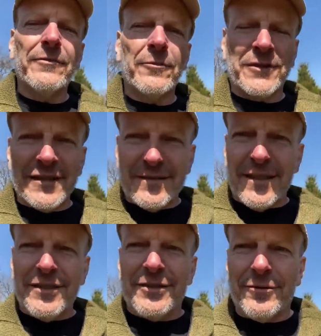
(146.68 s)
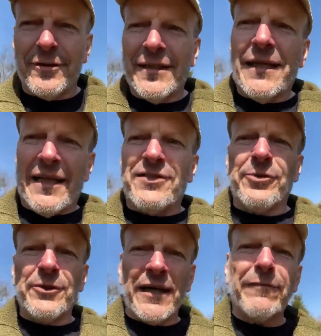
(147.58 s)
will continue, and
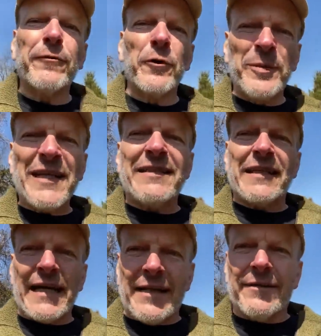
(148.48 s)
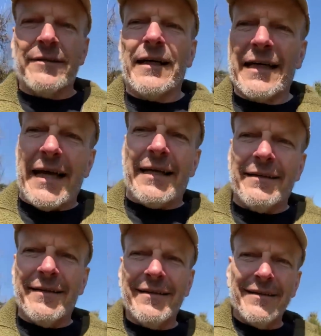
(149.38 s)
soon enough we'll be together
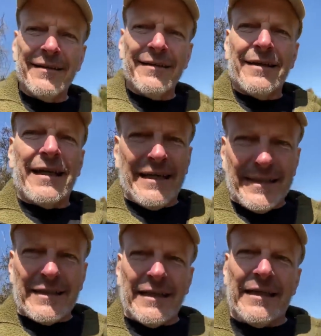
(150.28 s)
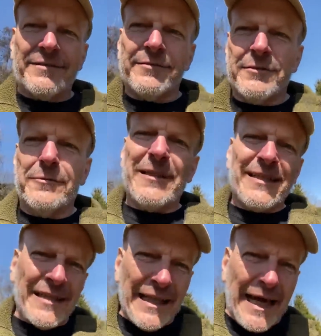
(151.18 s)
again. In the classroom,
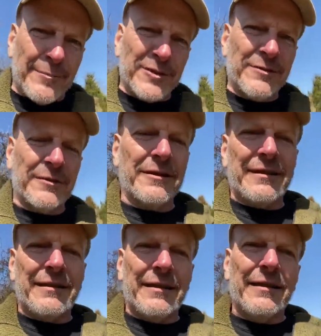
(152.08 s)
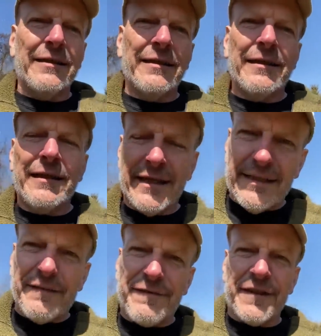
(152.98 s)
in the laboratory,
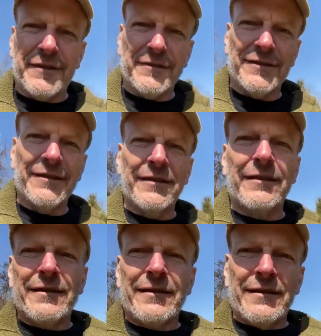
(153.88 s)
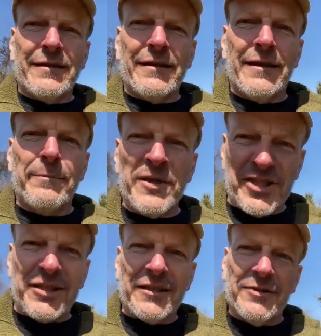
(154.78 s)
in the field, and the
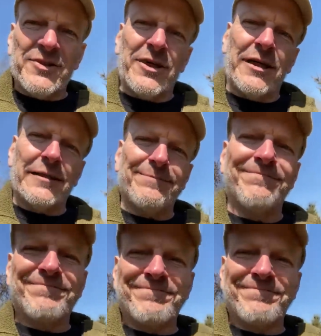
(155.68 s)
mission goes on.